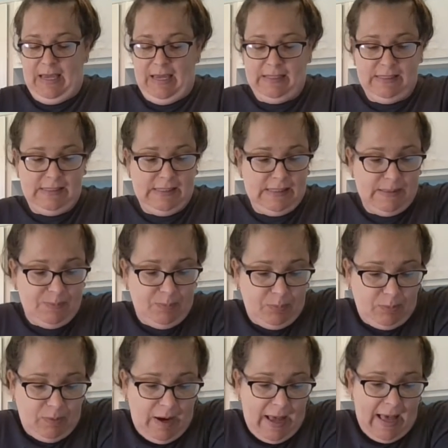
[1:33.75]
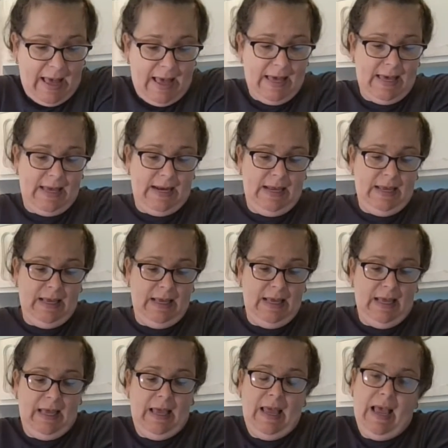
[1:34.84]
and spread,
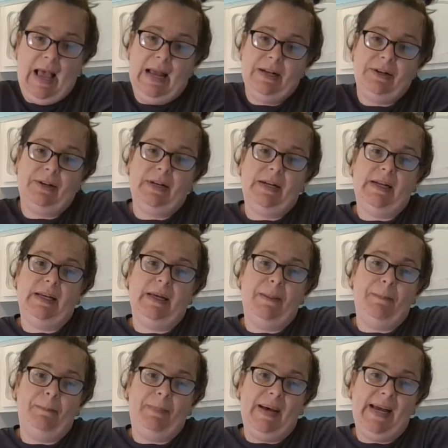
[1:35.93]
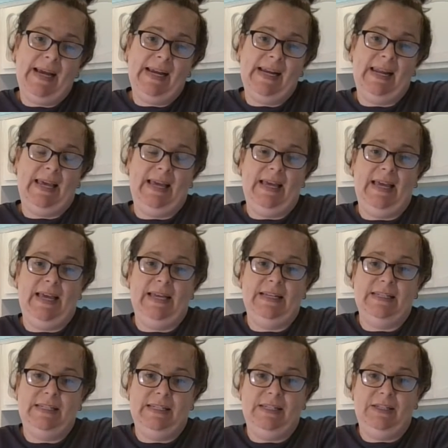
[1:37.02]
and you're going to combine it
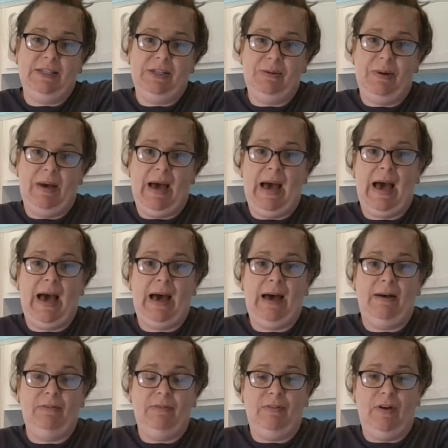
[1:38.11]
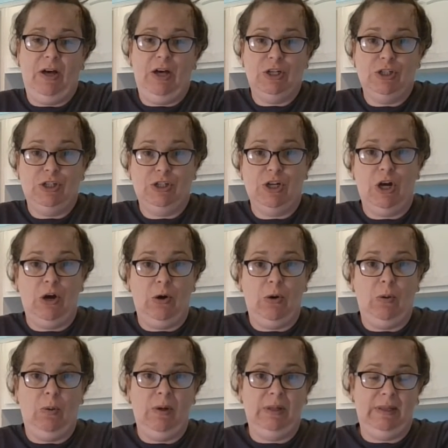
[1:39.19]
until you have a
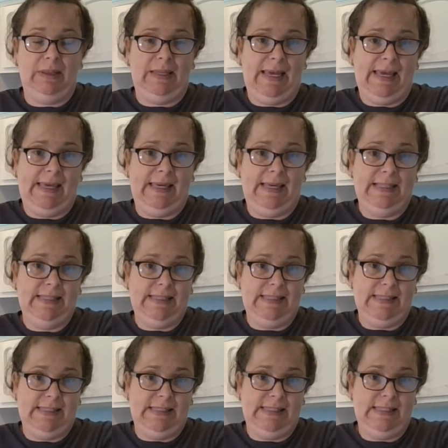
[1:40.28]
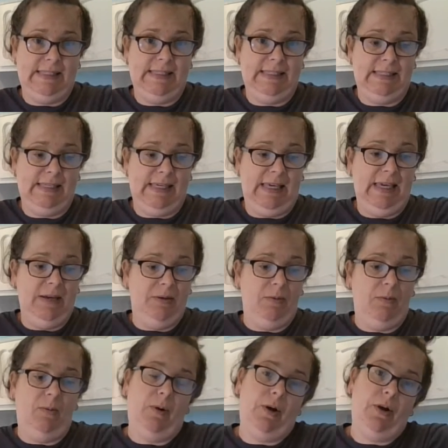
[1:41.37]
dough-like consistency
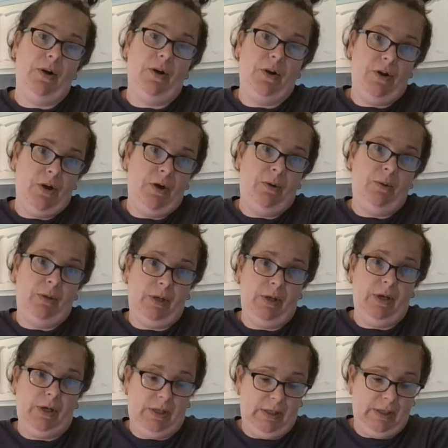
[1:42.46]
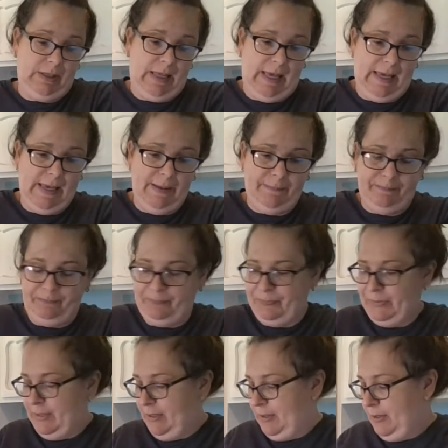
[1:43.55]
or no-cook clay,
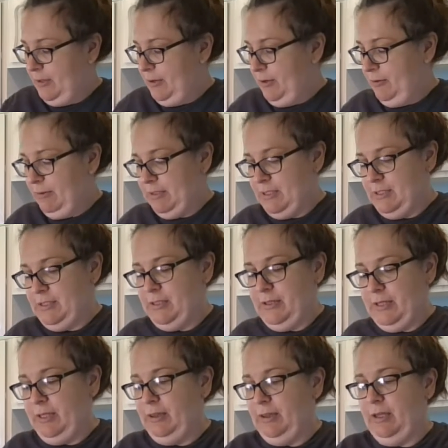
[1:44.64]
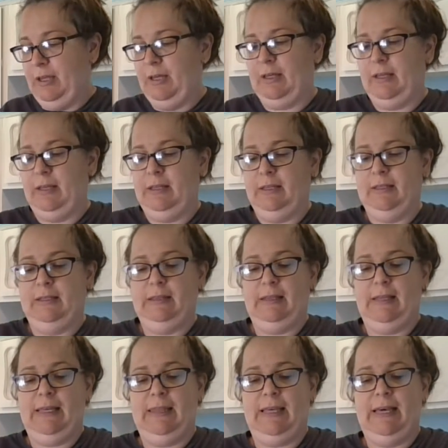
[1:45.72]
which is going to look
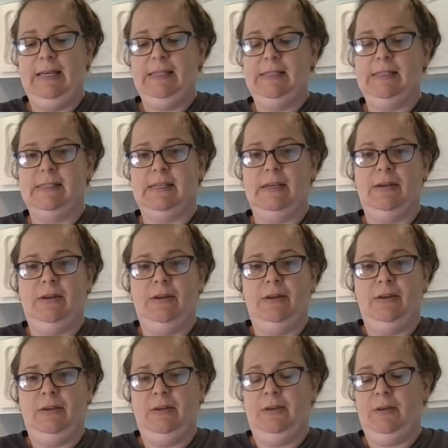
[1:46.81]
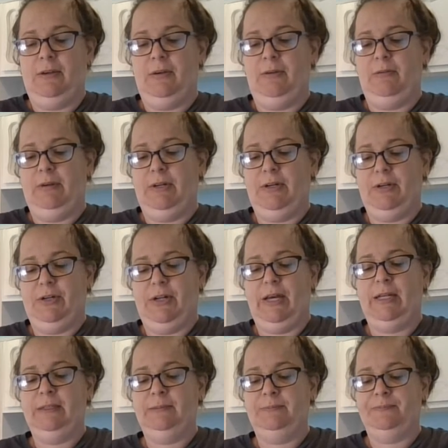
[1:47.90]
like this when you're done.